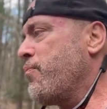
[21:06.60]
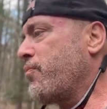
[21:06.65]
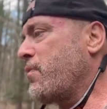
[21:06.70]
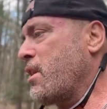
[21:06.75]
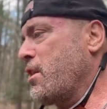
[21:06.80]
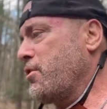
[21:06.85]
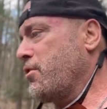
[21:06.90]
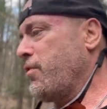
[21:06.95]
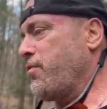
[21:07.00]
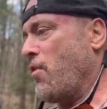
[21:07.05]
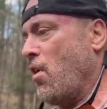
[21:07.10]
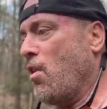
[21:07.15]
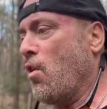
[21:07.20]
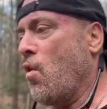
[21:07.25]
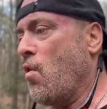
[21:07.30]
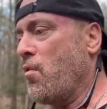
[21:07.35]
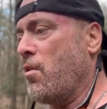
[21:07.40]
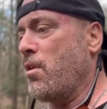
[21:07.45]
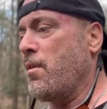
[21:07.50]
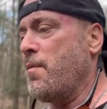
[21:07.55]
because you'll fall
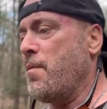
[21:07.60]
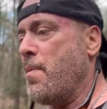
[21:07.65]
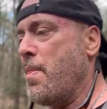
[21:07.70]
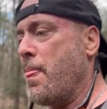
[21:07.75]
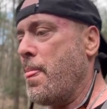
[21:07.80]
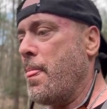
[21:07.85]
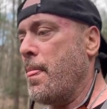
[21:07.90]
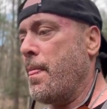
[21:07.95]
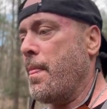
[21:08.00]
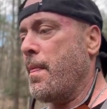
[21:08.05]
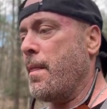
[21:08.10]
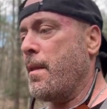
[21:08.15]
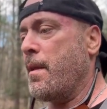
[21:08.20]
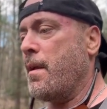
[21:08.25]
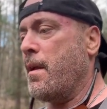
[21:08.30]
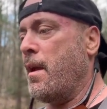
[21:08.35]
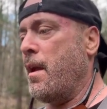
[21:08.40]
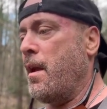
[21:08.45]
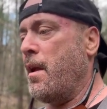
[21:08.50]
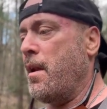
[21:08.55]
over.
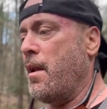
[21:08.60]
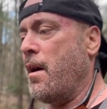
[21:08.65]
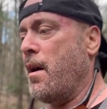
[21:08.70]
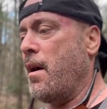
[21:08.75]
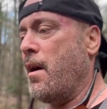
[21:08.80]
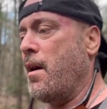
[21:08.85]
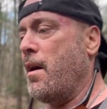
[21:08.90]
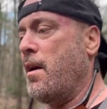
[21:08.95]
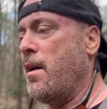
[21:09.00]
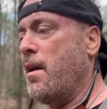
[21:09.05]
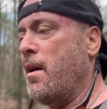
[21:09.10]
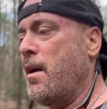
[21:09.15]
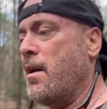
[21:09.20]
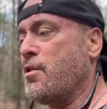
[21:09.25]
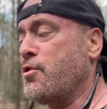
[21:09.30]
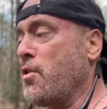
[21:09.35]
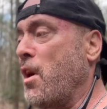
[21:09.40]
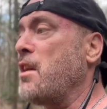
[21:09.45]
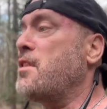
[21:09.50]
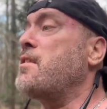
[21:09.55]
And uh,
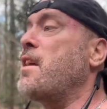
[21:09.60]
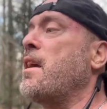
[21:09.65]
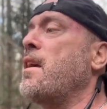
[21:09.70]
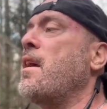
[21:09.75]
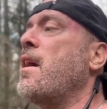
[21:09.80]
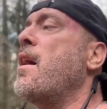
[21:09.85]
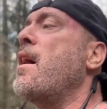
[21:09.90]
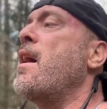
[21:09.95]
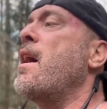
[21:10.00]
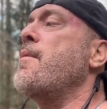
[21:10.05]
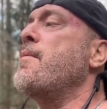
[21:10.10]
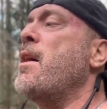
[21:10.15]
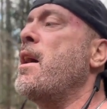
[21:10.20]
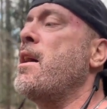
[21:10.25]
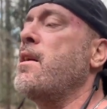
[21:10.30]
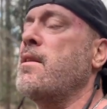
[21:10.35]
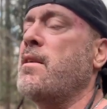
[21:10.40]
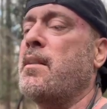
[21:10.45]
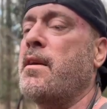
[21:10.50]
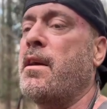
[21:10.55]
so I say, hey,
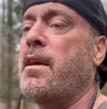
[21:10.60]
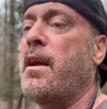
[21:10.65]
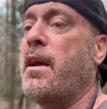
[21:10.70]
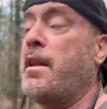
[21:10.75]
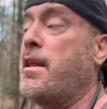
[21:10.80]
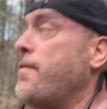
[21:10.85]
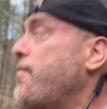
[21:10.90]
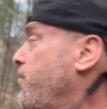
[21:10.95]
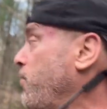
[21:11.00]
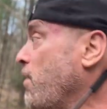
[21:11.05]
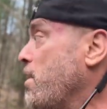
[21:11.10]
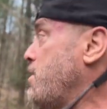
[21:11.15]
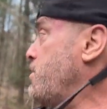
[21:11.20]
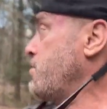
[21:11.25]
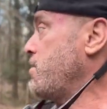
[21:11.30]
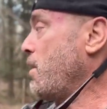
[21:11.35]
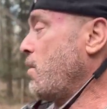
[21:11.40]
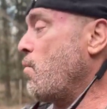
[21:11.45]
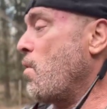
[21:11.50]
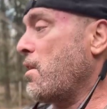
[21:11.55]
man. And he
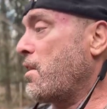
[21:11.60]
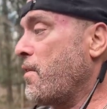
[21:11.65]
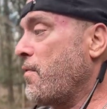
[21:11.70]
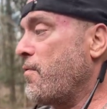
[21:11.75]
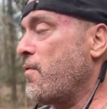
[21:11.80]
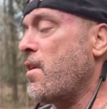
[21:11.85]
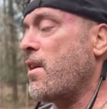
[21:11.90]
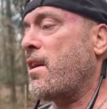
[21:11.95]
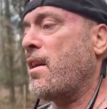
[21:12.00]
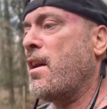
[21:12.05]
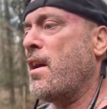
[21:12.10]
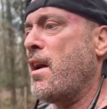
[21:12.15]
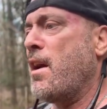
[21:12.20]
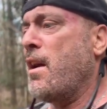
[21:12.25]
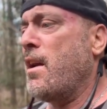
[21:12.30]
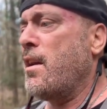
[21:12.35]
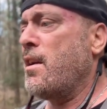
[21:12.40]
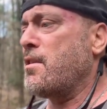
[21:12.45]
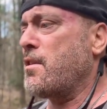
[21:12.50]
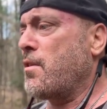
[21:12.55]
flinches, like, what the frick?
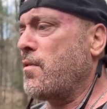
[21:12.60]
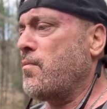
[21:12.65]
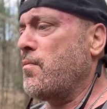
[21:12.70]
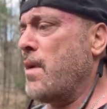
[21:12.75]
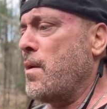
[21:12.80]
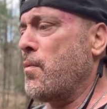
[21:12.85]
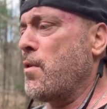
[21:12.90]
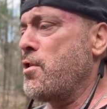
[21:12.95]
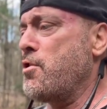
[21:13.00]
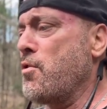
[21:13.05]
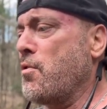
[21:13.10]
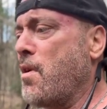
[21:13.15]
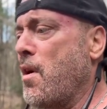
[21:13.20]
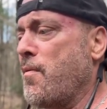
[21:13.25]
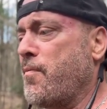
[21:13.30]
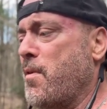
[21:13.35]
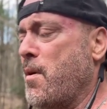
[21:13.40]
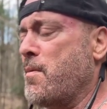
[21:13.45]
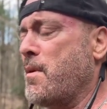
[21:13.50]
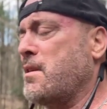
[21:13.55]
He's like, man, where'd you come
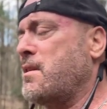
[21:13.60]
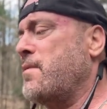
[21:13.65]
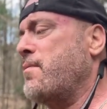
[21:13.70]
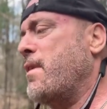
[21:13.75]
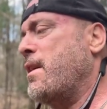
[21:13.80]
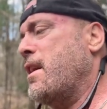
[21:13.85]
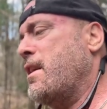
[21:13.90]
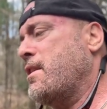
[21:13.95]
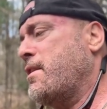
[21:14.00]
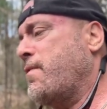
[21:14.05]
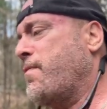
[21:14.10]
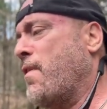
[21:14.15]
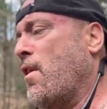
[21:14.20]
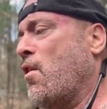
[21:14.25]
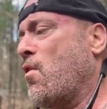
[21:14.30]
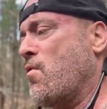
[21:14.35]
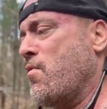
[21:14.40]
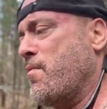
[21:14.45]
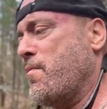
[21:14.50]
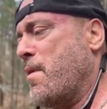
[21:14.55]
from? I said, man, I just fell
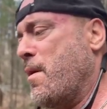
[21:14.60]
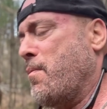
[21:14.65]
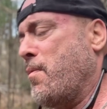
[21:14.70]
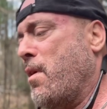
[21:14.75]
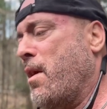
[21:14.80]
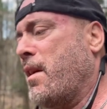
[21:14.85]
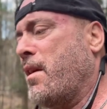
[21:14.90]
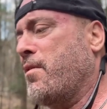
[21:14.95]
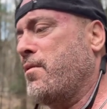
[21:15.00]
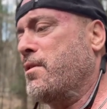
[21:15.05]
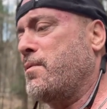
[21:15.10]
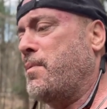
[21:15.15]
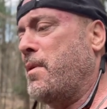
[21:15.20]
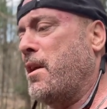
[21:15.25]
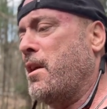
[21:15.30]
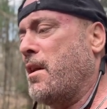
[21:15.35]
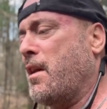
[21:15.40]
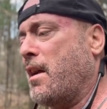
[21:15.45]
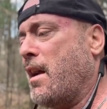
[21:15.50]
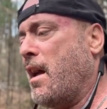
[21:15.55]
over my bike. I was
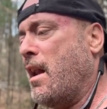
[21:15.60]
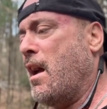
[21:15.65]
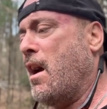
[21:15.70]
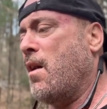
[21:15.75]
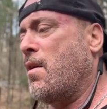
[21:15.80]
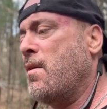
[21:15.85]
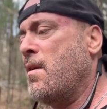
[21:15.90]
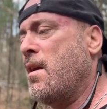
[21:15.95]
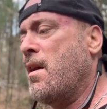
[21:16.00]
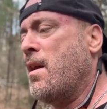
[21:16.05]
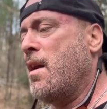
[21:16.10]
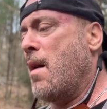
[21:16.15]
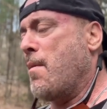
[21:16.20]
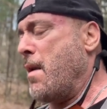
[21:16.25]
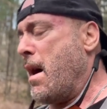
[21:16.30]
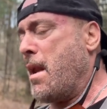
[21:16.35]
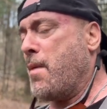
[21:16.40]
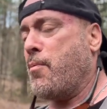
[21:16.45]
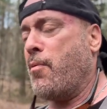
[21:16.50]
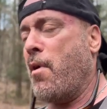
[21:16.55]
pinned. I got out. I'm
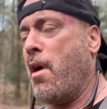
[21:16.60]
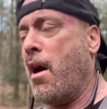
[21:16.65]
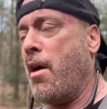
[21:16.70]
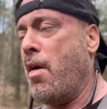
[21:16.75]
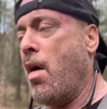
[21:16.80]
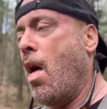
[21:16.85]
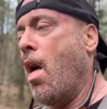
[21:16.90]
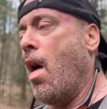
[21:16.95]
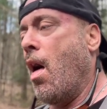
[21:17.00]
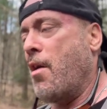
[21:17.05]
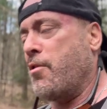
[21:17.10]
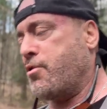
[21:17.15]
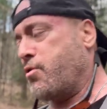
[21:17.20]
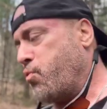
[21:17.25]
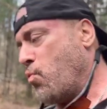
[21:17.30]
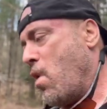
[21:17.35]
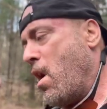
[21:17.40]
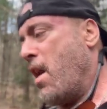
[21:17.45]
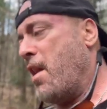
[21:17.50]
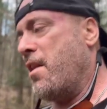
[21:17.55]
out of breath,
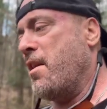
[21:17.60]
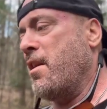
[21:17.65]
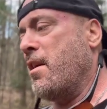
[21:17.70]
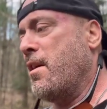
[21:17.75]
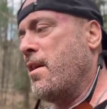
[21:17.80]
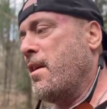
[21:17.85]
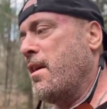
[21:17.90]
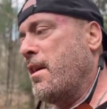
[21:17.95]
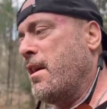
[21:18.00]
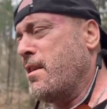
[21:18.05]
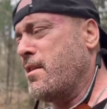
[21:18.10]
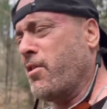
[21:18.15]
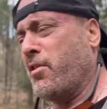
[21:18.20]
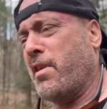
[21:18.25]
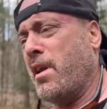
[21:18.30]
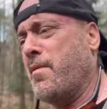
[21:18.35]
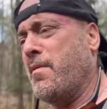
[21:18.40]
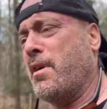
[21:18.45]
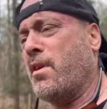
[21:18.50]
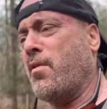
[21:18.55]
sweating. He's
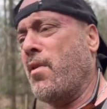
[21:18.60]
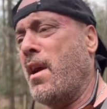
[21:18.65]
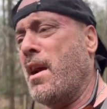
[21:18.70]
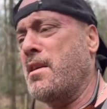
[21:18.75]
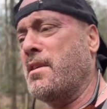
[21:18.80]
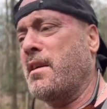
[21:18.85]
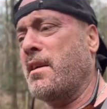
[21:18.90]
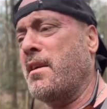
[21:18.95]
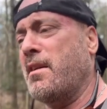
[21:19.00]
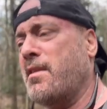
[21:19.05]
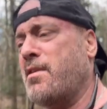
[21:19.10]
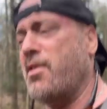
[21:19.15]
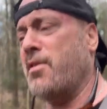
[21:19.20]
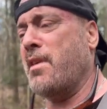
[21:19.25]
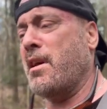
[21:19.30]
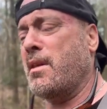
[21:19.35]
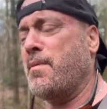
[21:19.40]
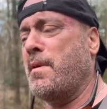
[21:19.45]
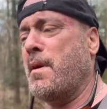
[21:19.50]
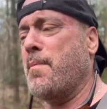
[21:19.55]
looking at me crazy. He turned
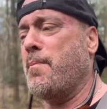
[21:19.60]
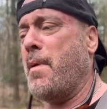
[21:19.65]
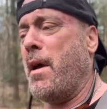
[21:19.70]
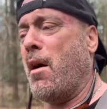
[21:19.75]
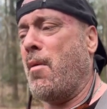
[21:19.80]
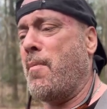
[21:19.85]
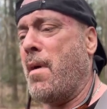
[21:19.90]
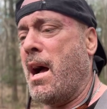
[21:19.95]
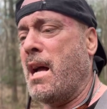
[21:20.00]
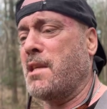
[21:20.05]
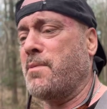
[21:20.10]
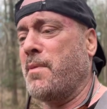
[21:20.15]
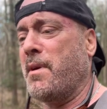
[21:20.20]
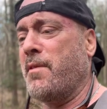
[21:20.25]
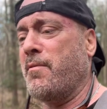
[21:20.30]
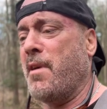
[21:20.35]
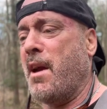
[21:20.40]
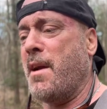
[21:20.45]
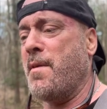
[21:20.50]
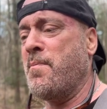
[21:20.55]
out to be a bail
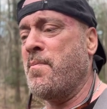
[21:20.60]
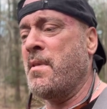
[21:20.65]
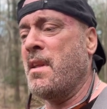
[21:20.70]
bondsman, right?